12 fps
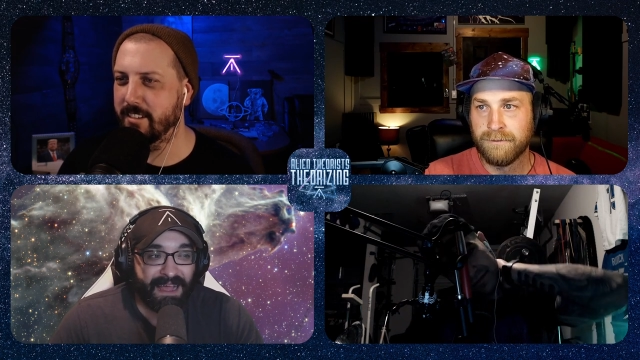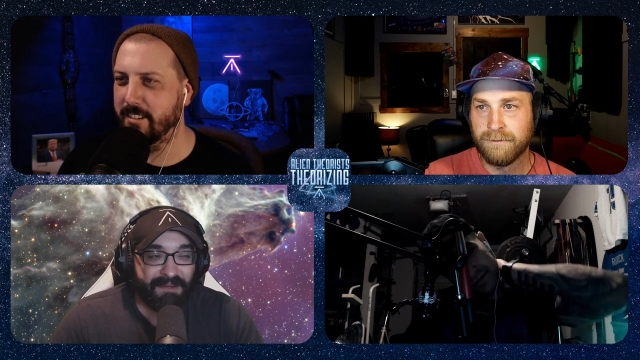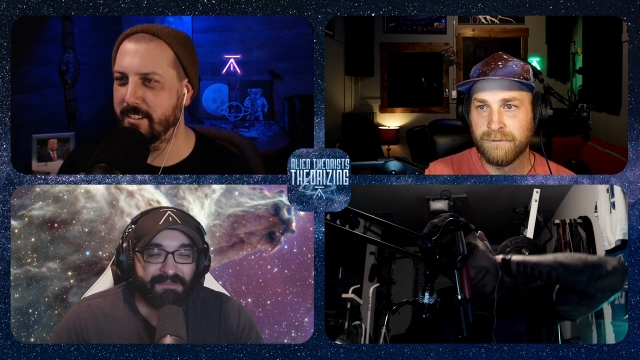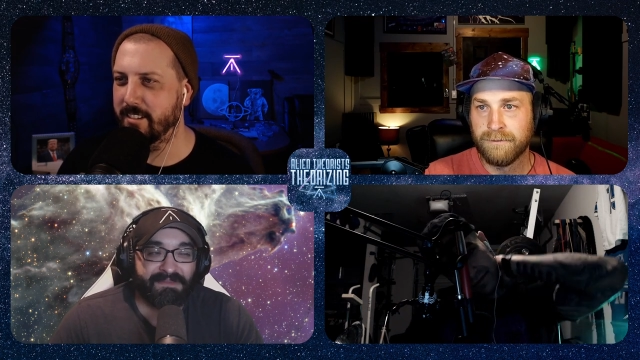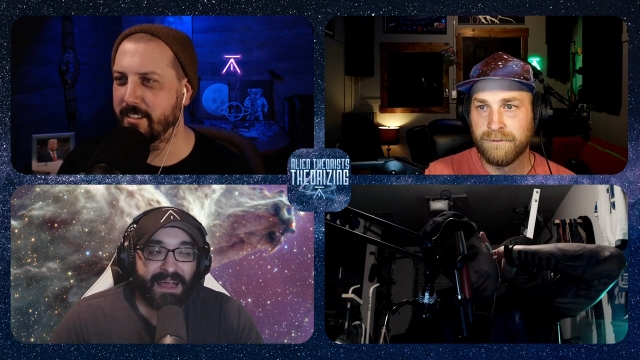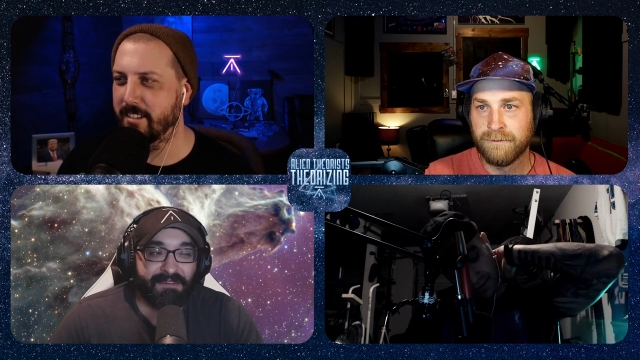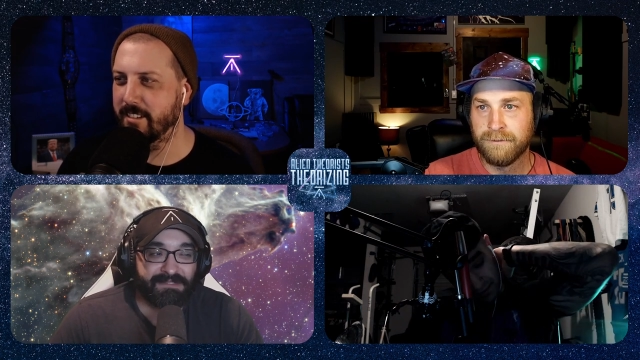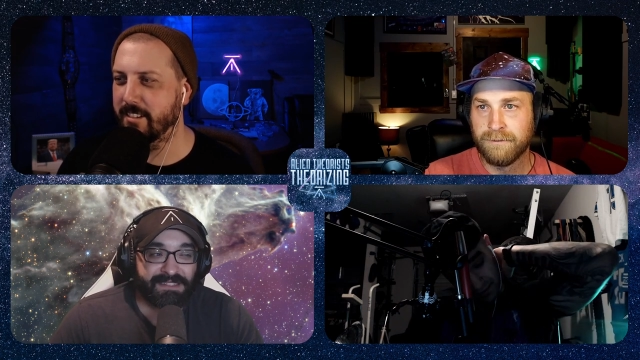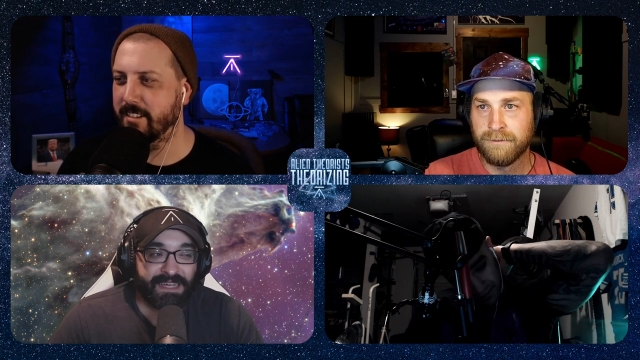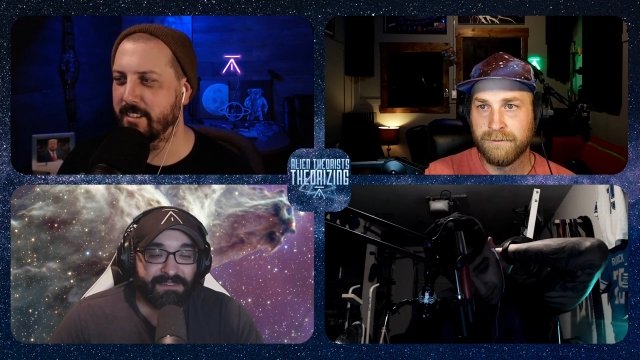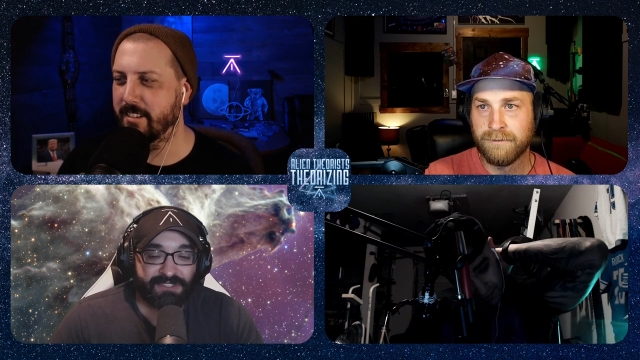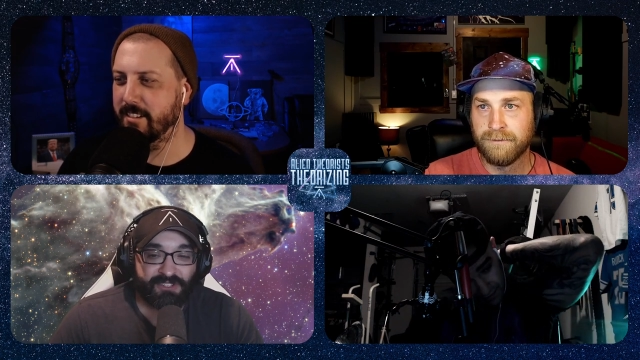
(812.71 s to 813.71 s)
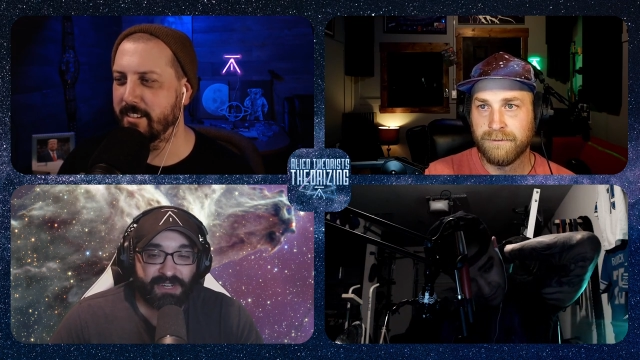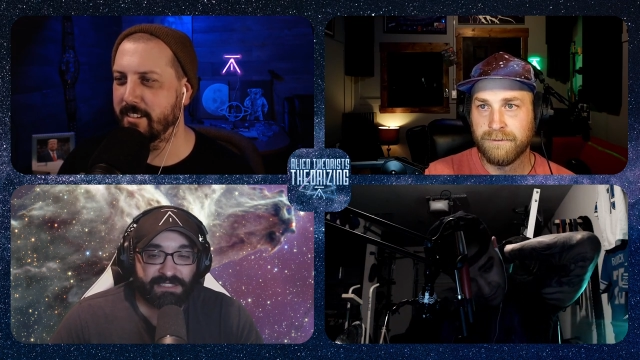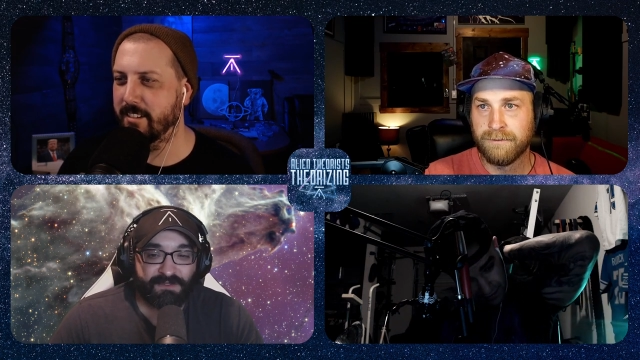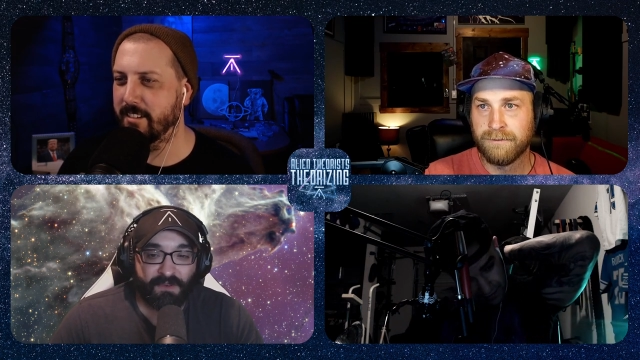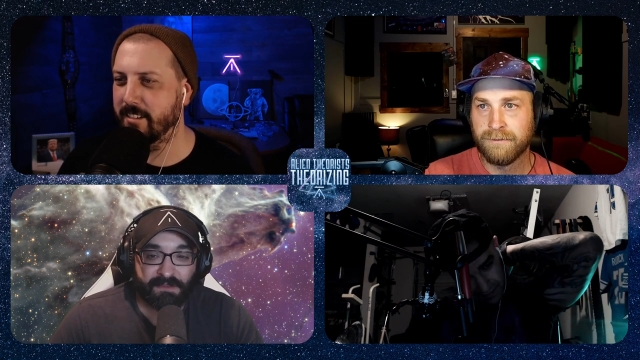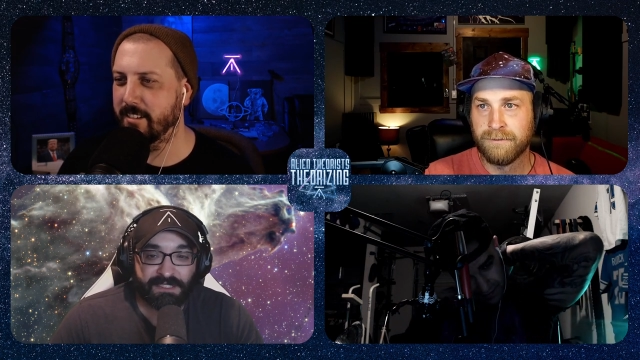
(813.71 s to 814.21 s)
Speaker 1: I I was a, I was a
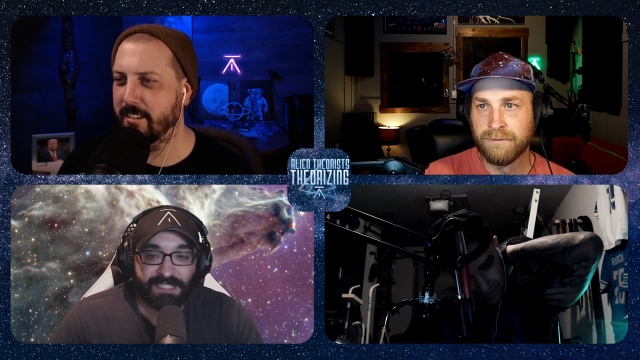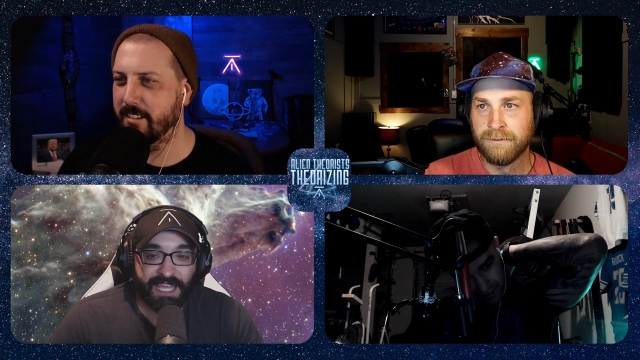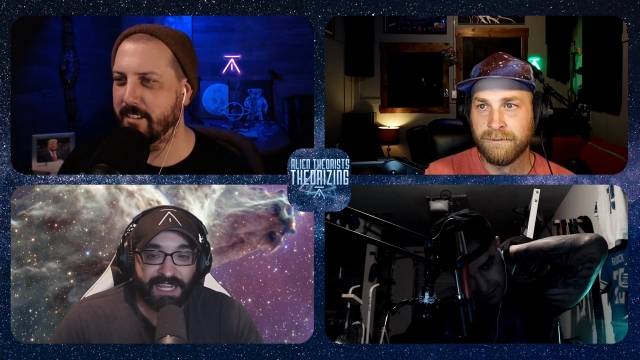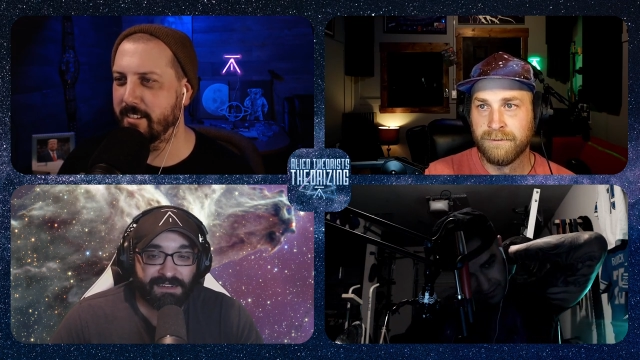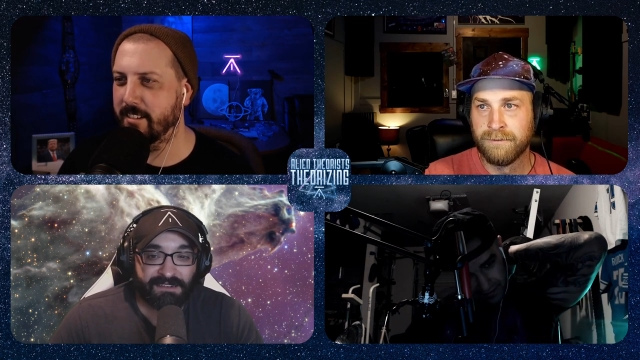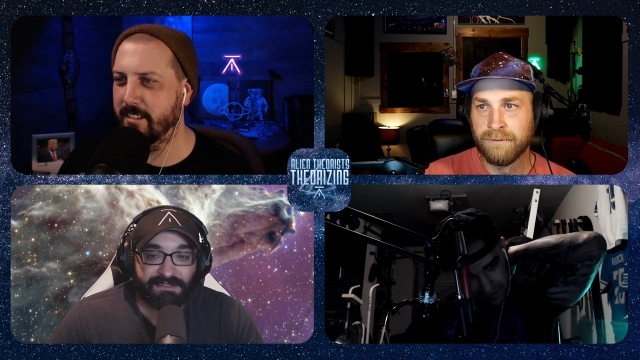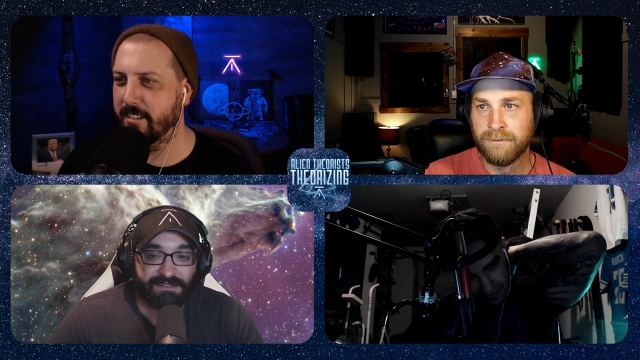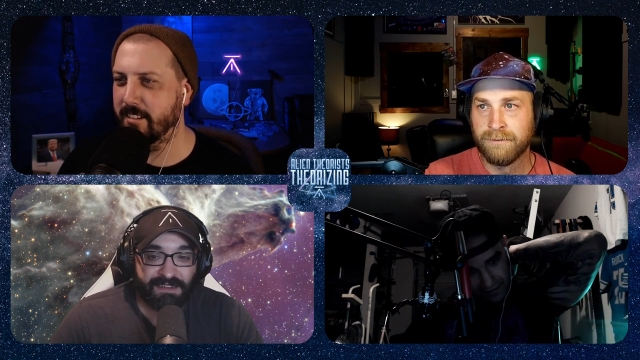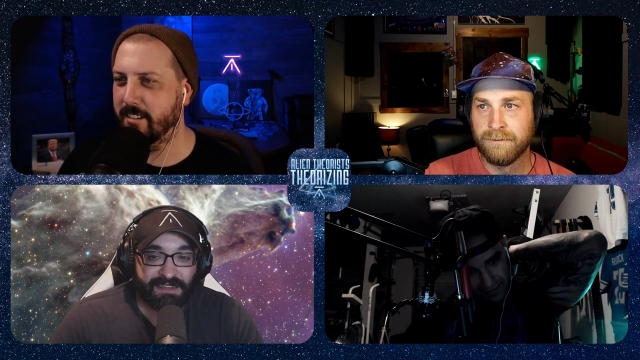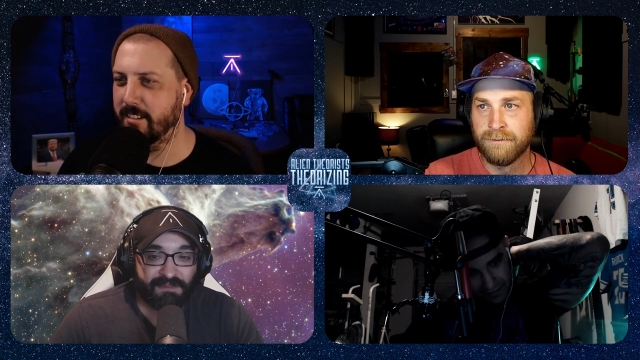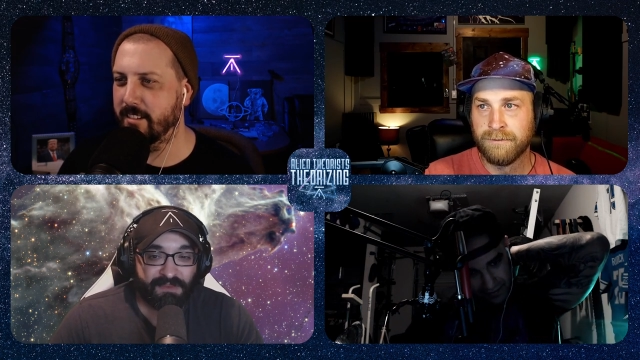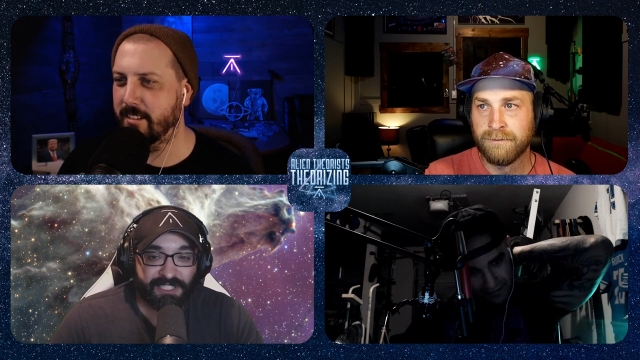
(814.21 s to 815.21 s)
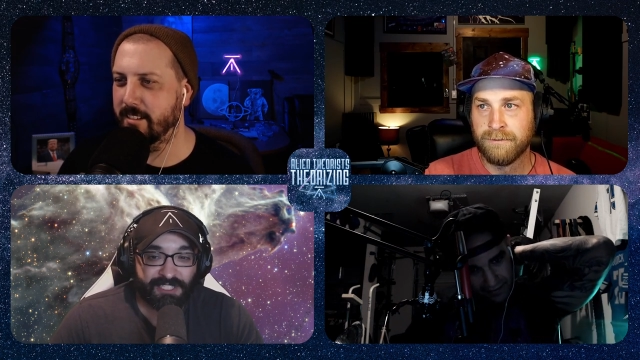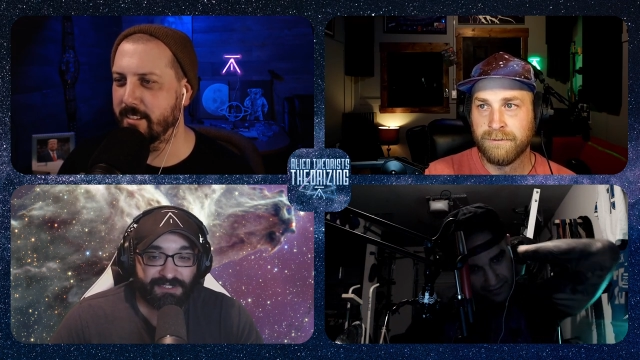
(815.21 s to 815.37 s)
Transformers kid. I had a bunch of